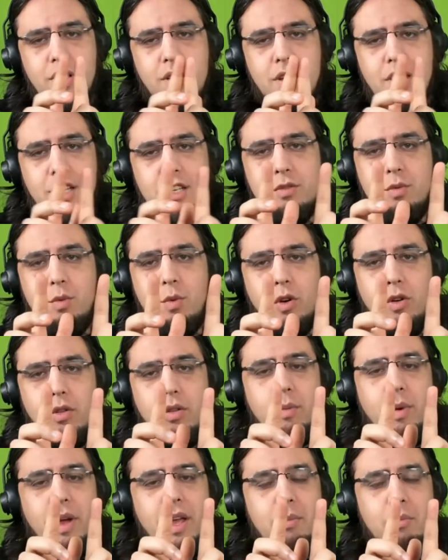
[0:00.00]
is
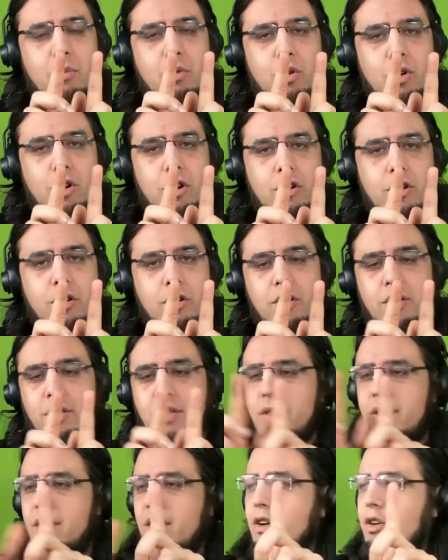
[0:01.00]
worth way more
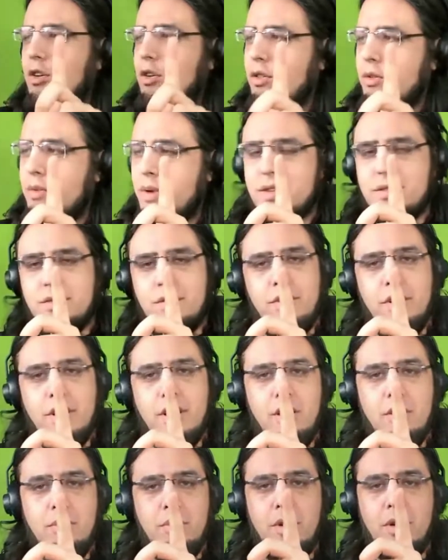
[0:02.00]
than all the rest of your
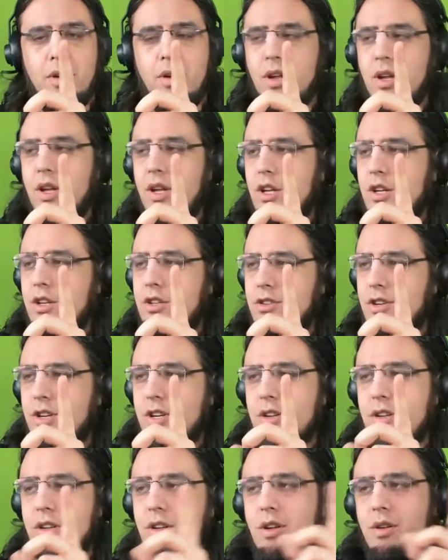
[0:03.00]
health bar. So
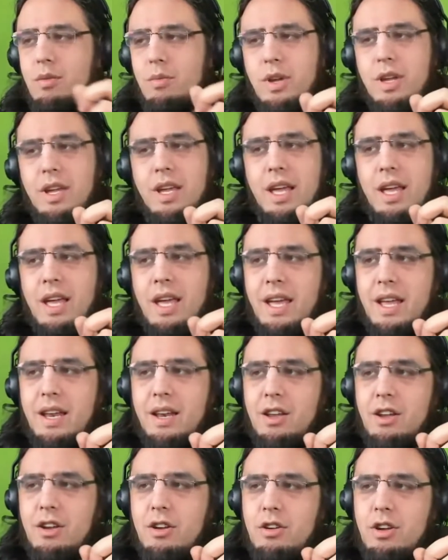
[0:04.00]
when you get
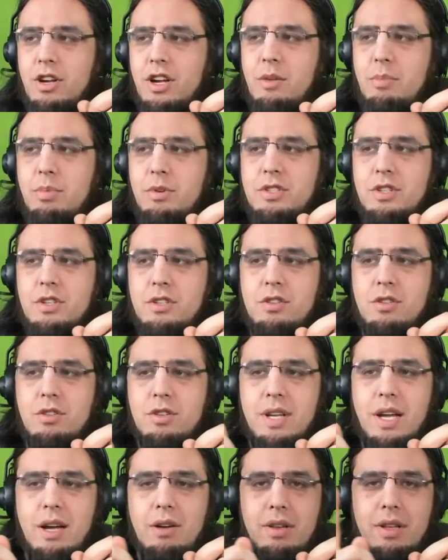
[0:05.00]
hit, your health bar starts
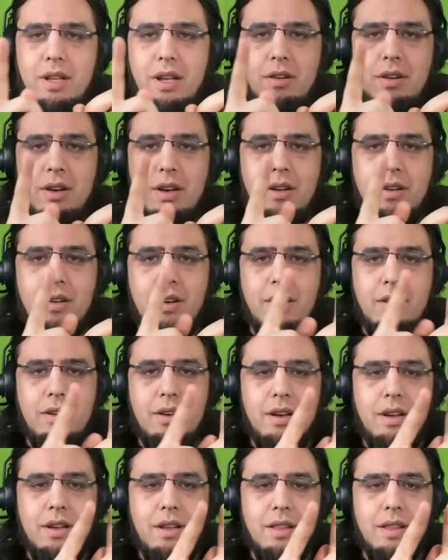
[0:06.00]
going down, down, down,
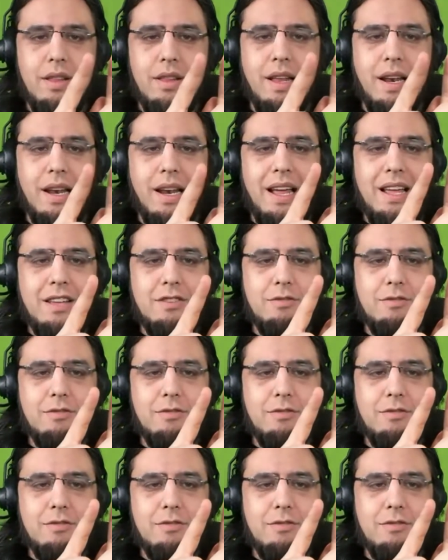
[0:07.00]
down, down, and then that last